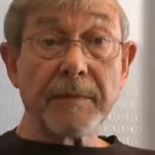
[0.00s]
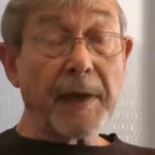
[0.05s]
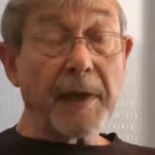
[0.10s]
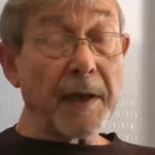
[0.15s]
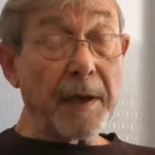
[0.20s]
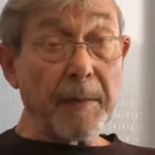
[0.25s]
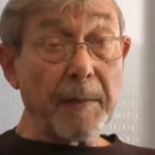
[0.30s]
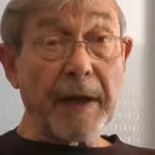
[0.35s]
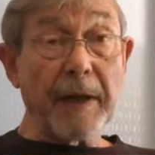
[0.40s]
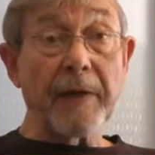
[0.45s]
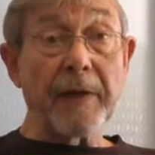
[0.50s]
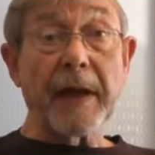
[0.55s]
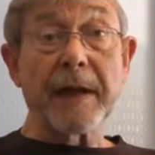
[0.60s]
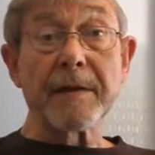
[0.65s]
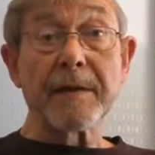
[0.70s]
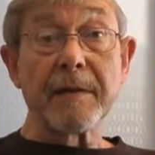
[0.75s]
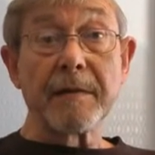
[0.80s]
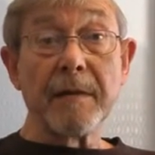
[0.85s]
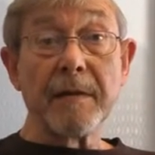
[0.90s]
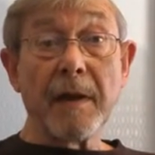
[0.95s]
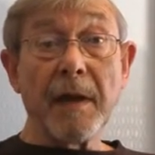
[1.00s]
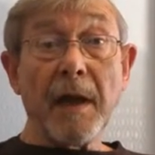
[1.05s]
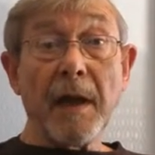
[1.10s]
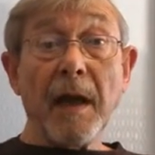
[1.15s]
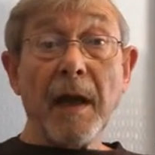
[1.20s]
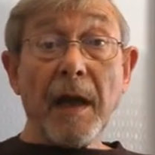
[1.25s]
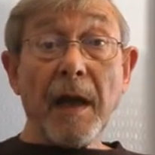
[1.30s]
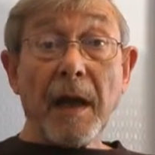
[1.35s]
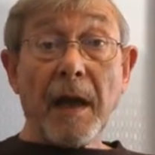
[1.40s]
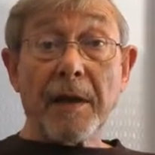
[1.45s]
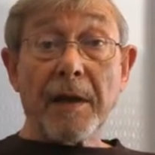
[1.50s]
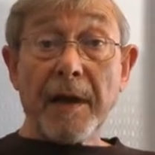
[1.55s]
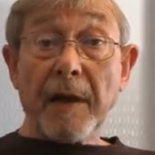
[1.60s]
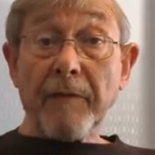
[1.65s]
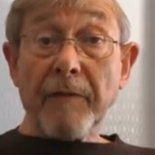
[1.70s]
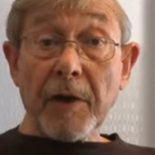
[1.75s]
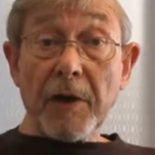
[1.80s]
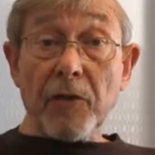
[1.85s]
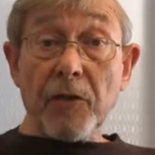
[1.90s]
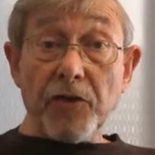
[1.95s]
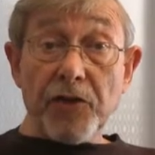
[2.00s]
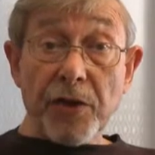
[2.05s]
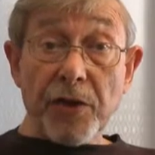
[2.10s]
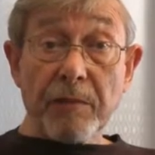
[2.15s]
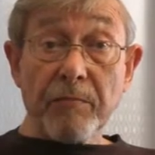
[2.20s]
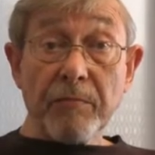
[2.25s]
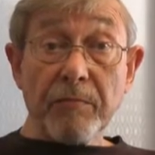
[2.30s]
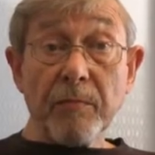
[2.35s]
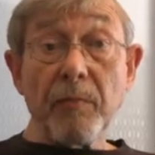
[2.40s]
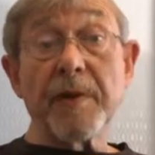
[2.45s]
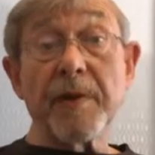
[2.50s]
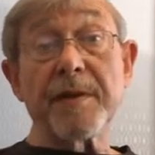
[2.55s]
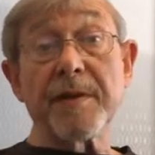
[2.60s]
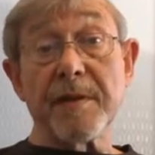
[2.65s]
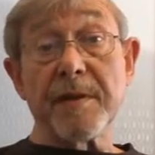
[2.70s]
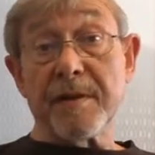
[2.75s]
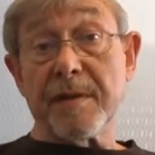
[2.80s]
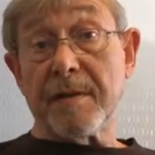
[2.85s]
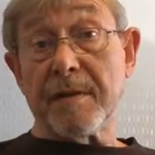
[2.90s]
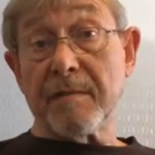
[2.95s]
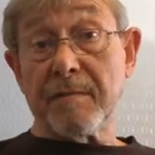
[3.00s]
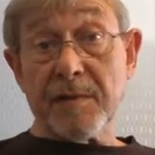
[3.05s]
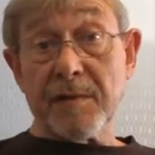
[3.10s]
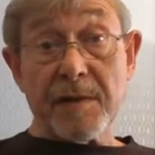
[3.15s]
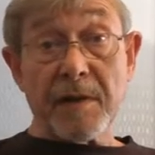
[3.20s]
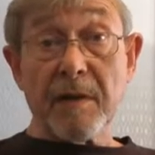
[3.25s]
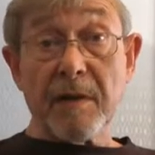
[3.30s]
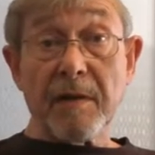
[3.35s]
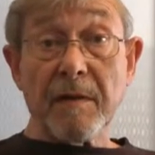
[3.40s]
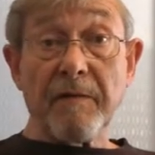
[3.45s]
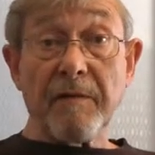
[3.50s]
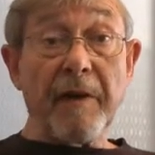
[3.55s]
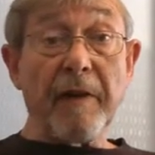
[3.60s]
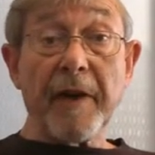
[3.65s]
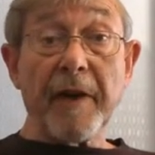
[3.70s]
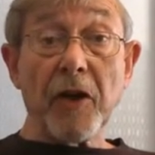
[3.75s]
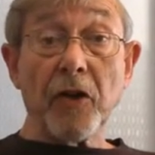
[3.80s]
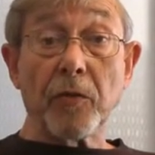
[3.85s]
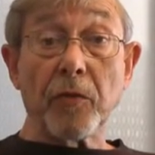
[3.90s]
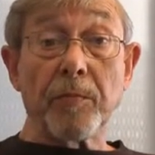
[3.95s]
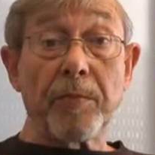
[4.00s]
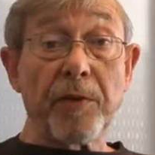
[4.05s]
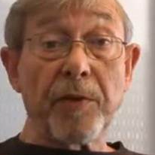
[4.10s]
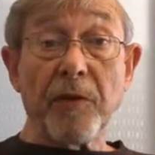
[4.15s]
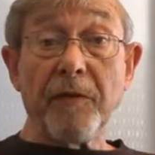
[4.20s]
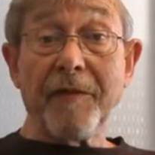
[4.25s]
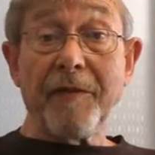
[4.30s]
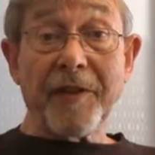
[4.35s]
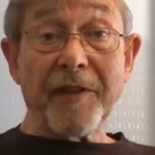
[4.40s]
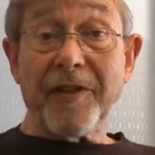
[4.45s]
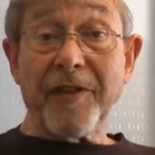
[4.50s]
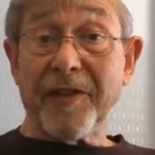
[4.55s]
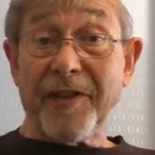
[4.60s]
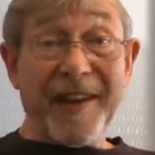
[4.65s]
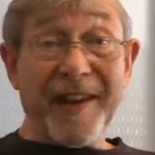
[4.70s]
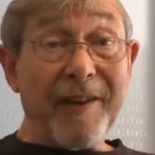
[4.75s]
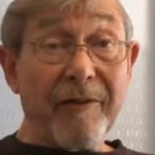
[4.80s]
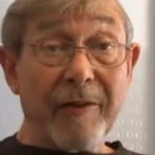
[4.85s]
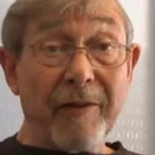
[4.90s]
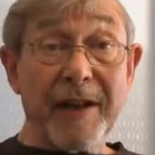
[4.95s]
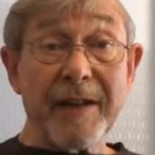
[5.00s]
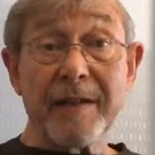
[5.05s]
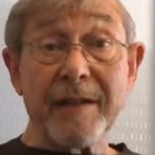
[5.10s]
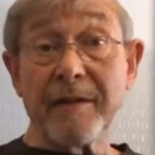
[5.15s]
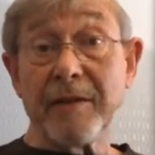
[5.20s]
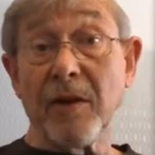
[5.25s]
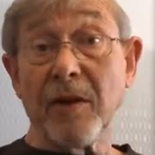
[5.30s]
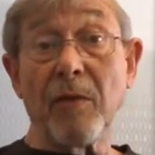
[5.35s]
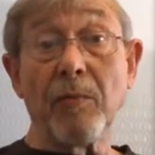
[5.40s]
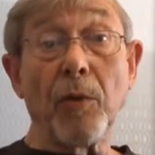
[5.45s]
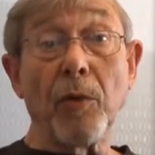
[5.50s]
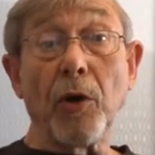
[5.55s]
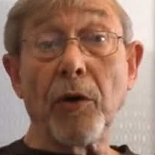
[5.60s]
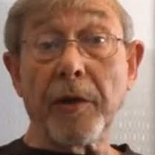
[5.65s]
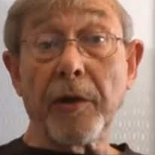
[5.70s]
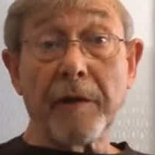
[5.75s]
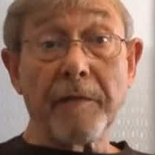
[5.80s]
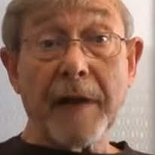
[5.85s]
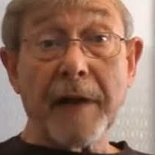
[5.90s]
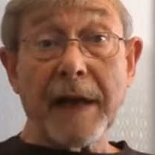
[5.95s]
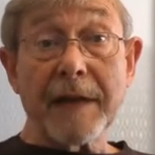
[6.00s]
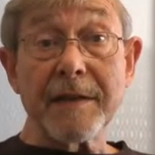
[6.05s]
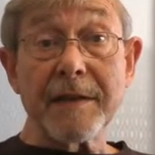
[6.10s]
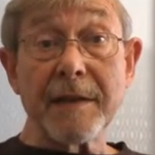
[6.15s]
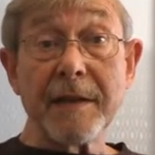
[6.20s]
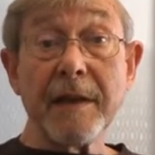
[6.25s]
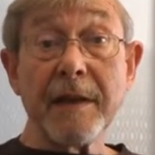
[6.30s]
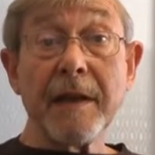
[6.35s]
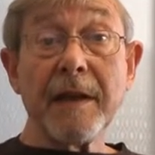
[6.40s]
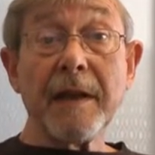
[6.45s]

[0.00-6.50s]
Think about that. And evolution, which is still a very unproven theory, no more than that,